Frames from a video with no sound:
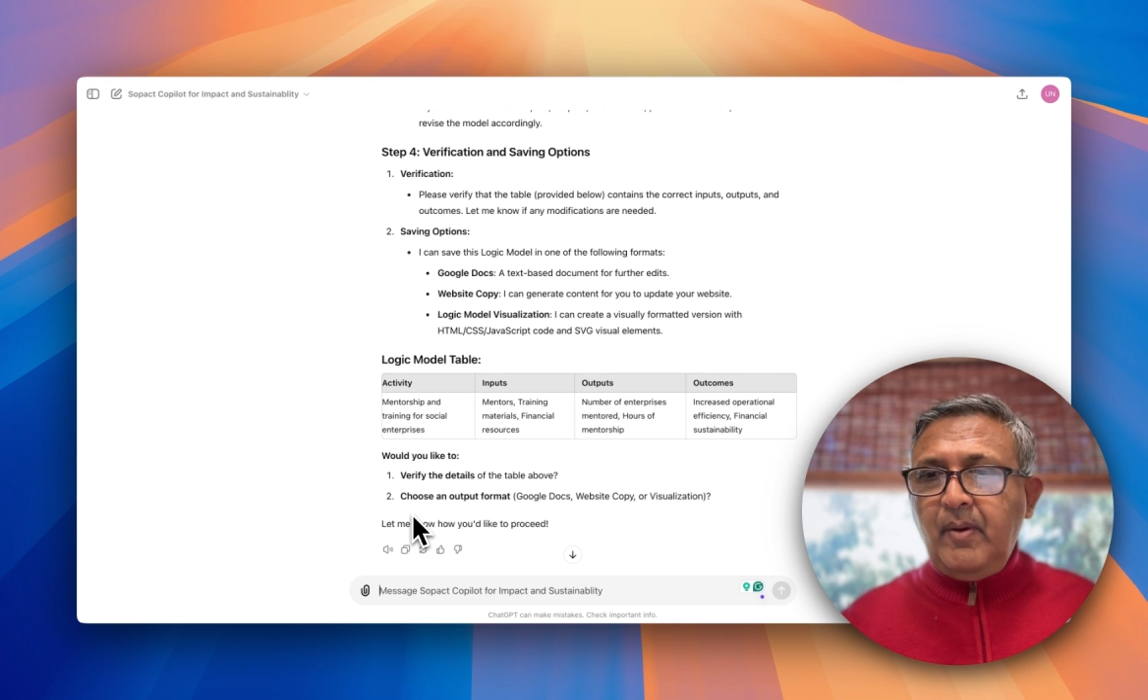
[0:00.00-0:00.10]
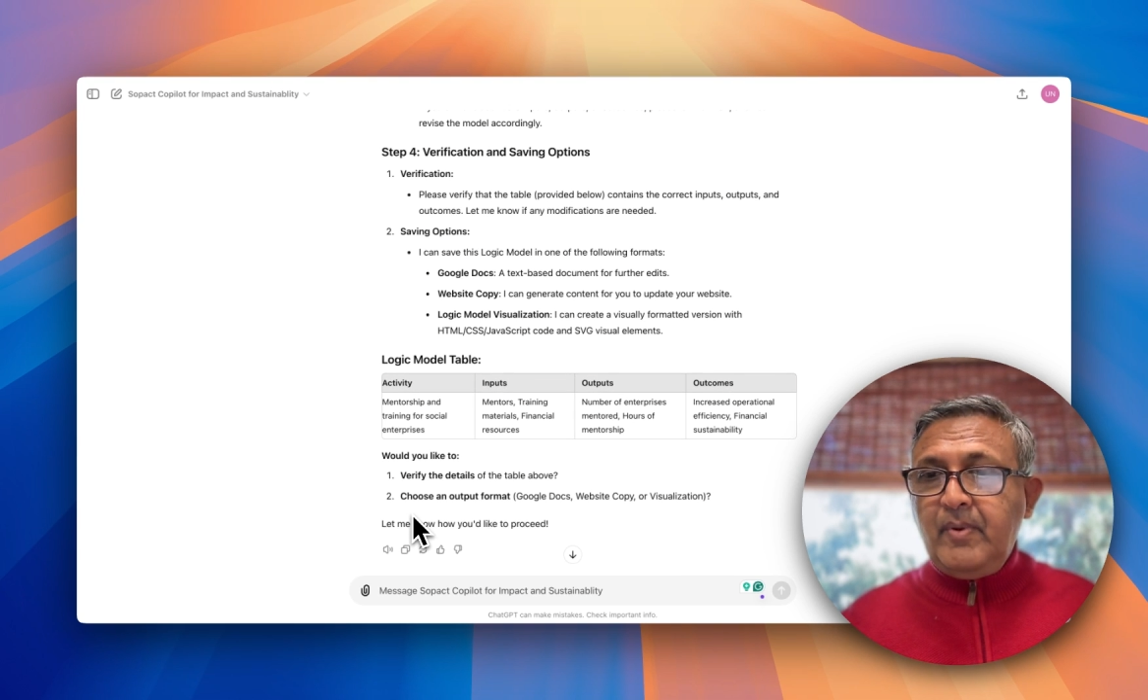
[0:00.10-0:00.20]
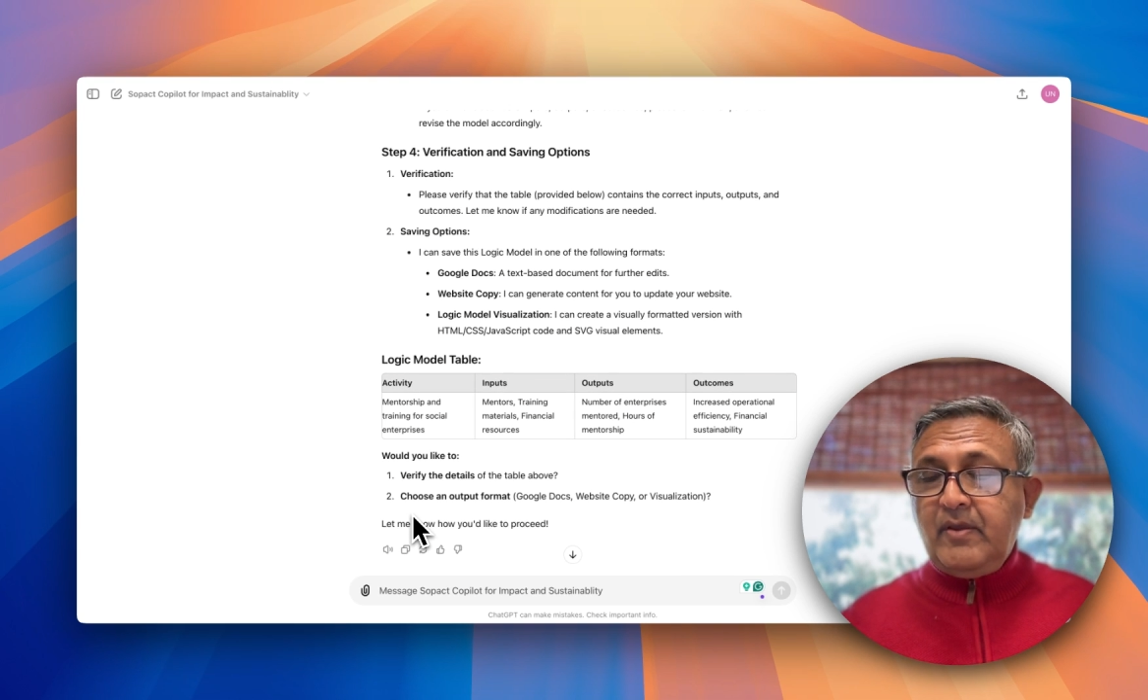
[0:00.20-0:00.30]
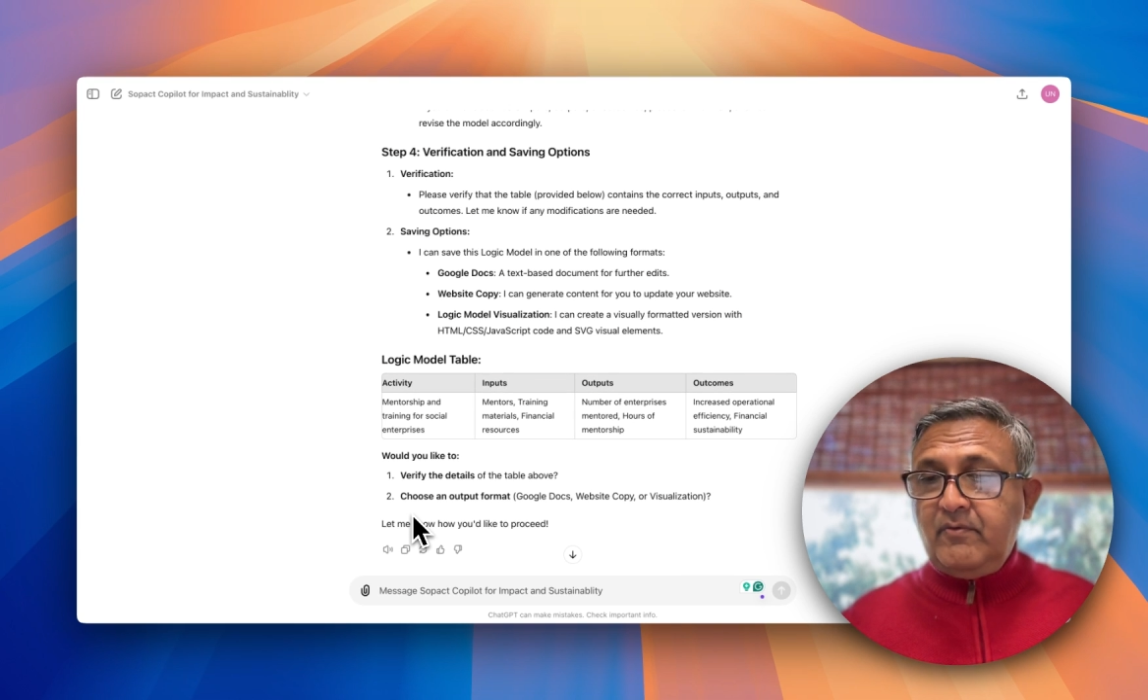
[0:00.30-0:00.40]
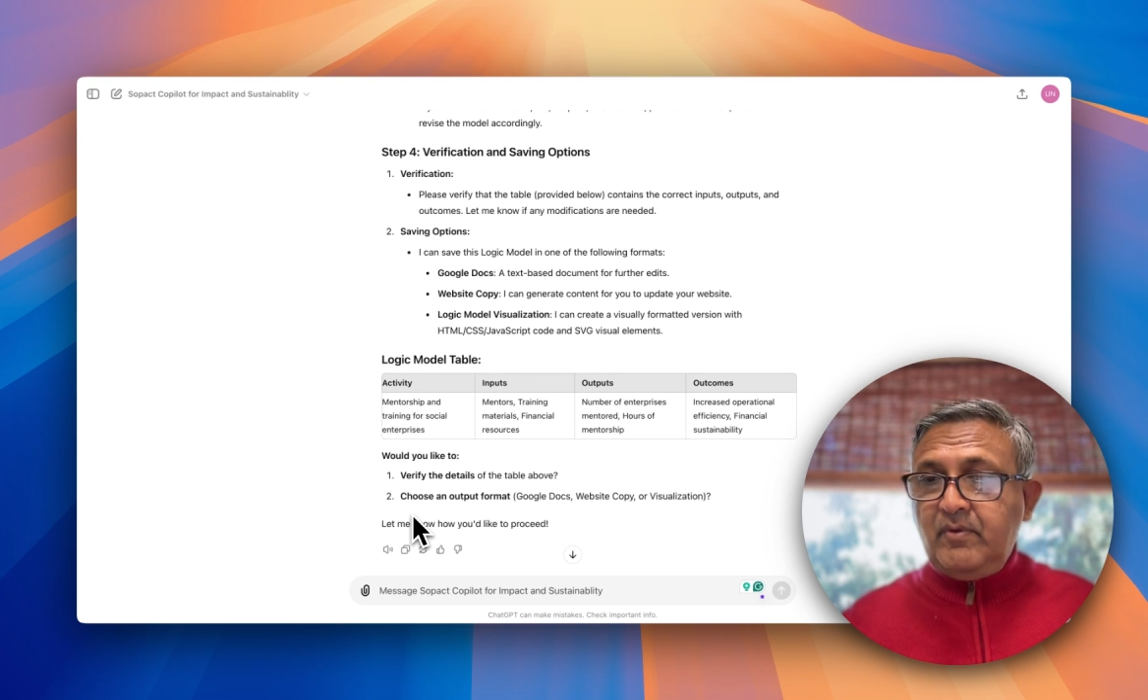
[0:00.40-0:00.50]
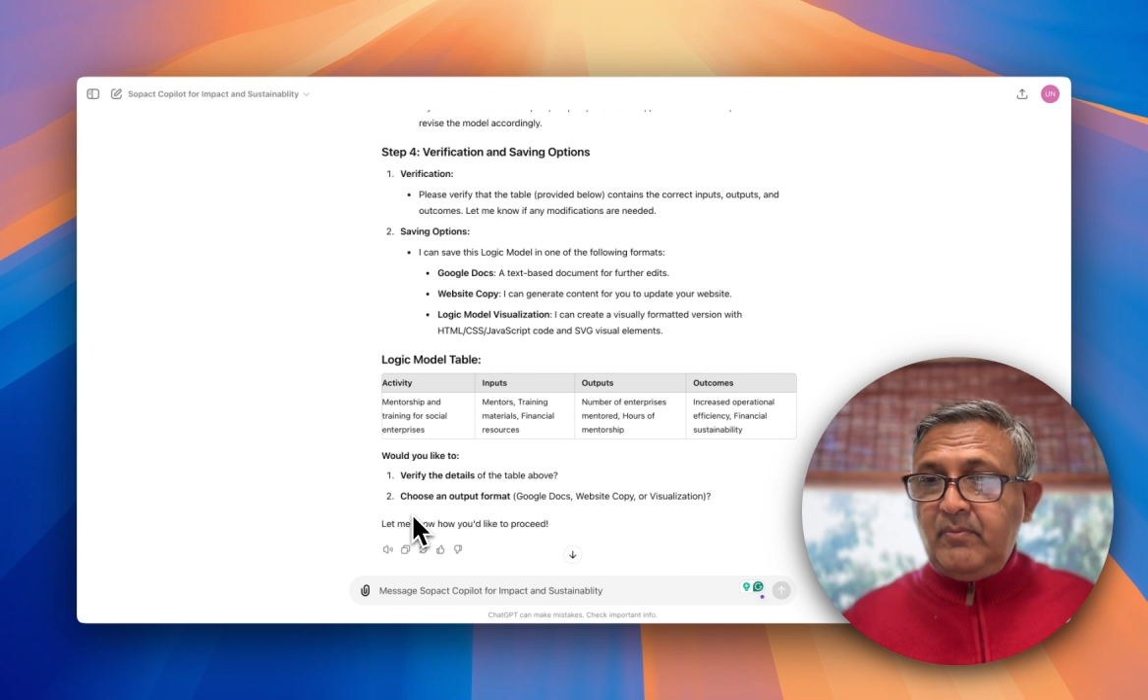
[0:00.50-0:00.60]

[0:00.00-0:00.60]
public